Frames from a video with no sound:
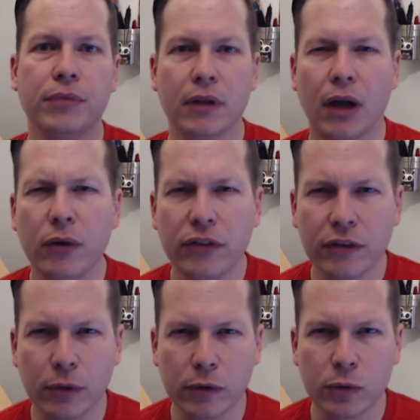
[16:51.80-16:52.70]
I always
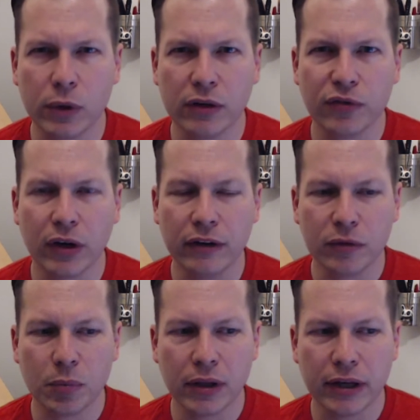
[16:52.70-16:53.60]
thought that was a weird
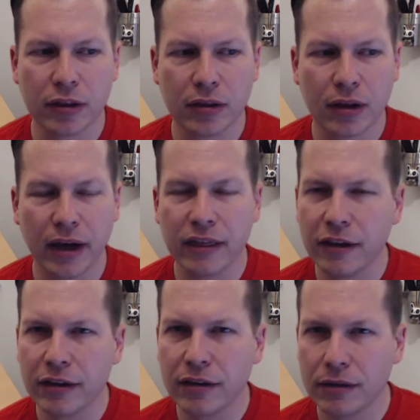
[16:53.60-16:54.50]
phrase, but I
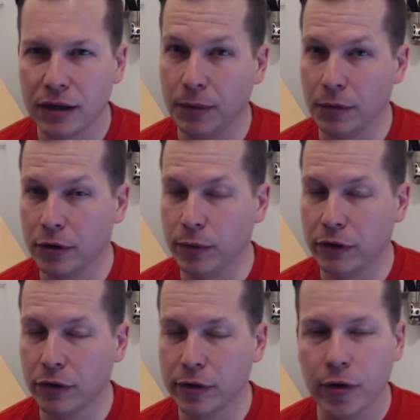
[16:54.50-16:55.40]
think, and I could be
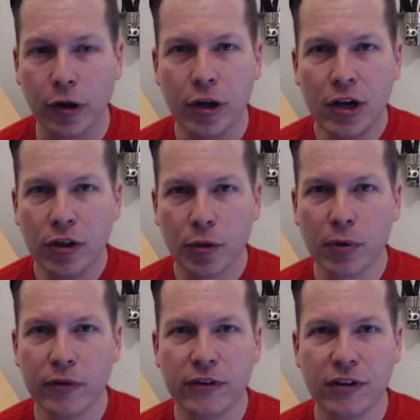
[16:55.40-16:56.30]
totally wrong, the
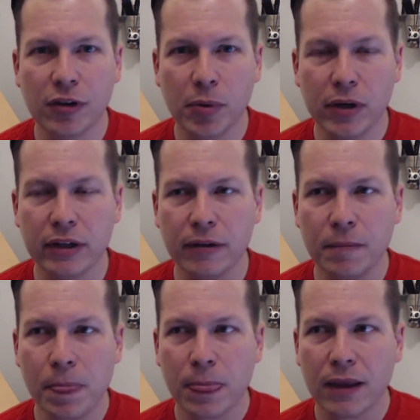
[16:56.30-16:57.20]
proof is in the pudding
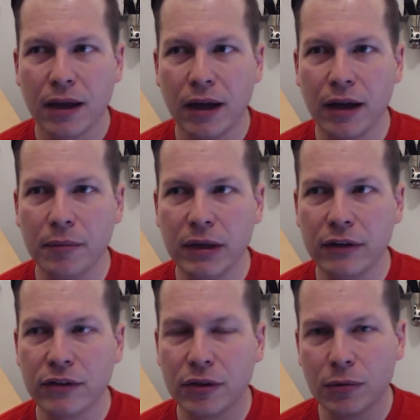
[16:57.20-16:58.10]

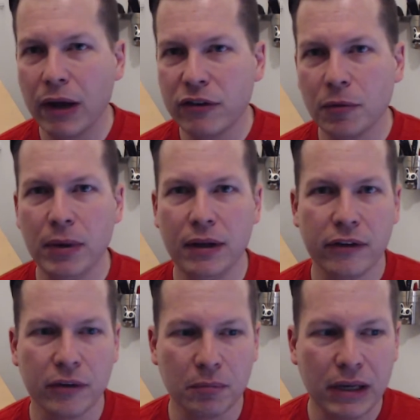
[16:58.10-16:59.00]
means that the recipe
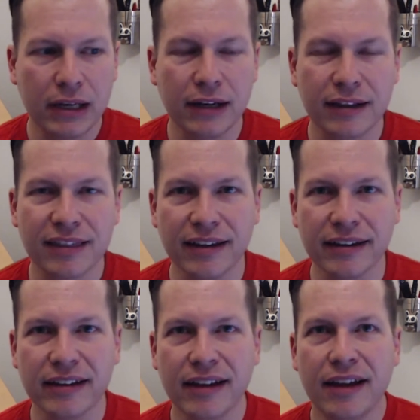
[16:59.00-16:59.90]
doesn't mean
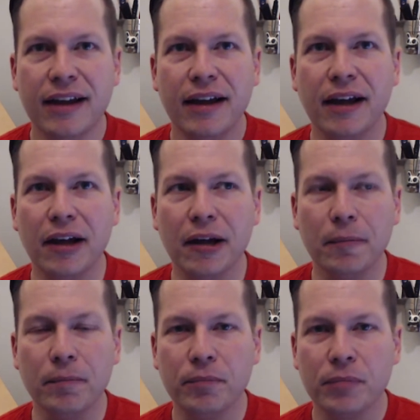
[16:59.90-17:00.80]
anything unless